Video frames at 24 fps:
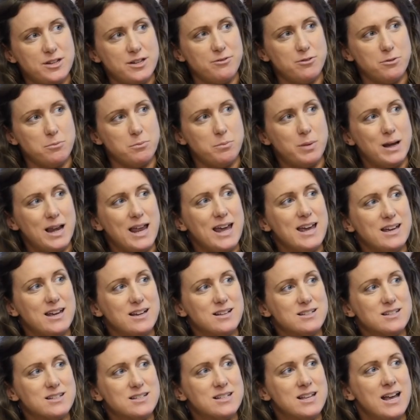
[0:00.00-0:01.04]
different
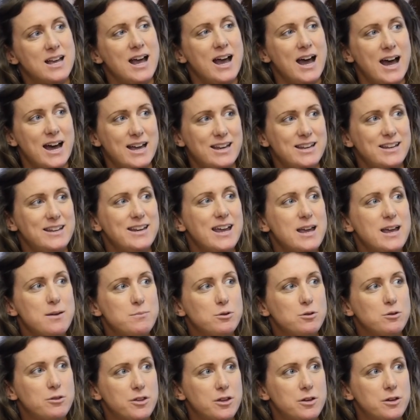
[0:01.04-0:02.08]
players and
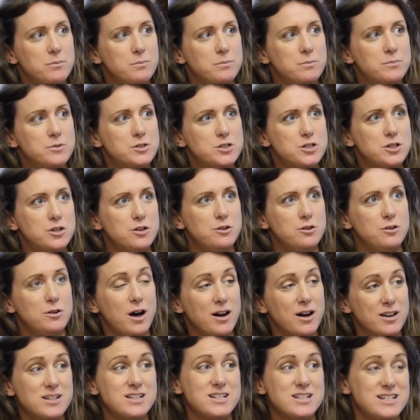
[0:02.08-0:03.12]
enable them to
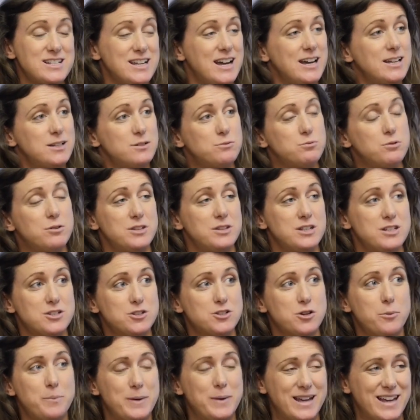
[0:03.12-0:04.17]
understand what this
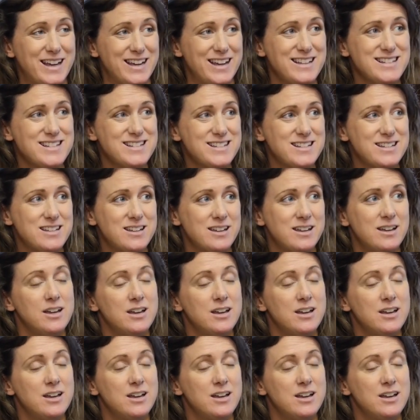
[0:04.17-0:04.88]
topic is,